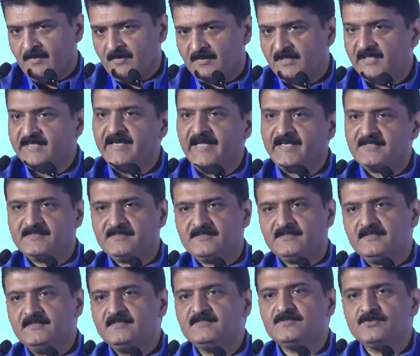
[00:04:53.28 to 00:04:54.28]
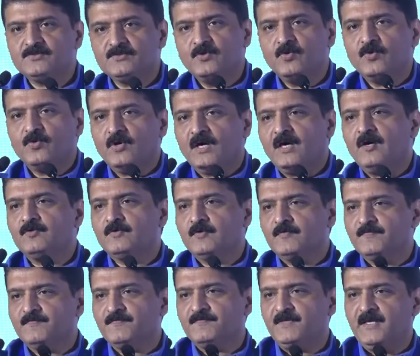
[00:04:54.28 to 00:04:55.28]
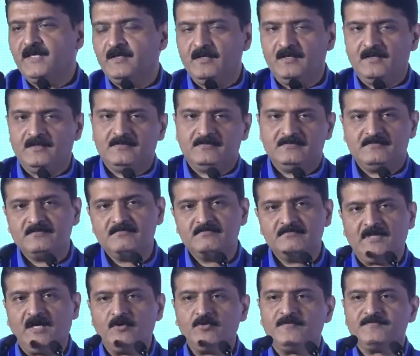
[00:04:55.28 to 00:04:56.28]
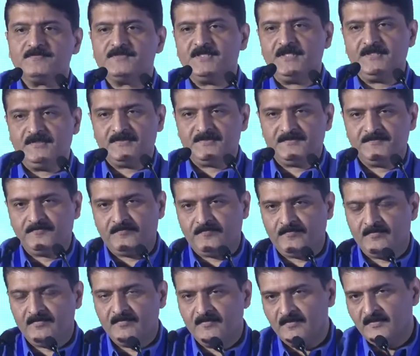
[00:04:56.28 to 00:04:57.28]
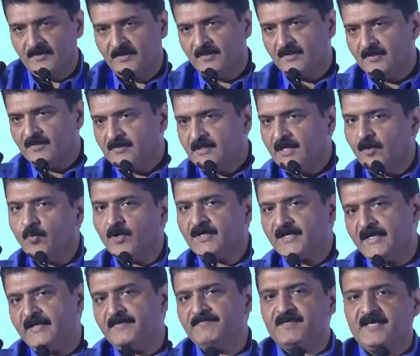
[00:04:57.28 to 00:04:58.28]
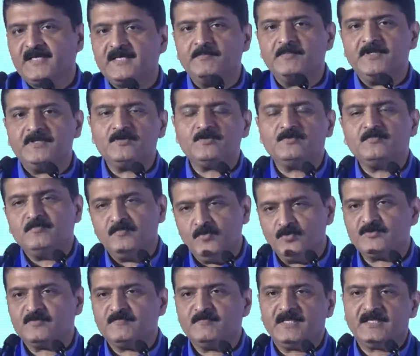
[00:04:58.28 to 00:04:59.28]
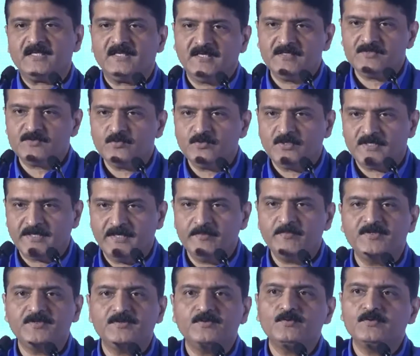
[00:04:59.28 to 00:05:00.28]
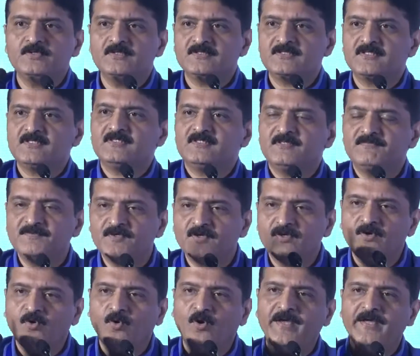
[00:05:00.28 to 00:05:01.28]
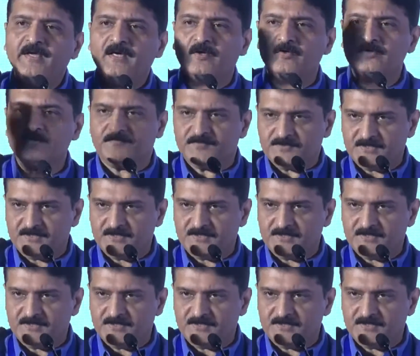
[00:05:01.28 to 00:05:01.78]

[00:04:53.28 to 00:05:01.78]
The next is to go out of Kerala, out of state. Now, what I have recommended to most of my clients who are able to do this is, if you're going out of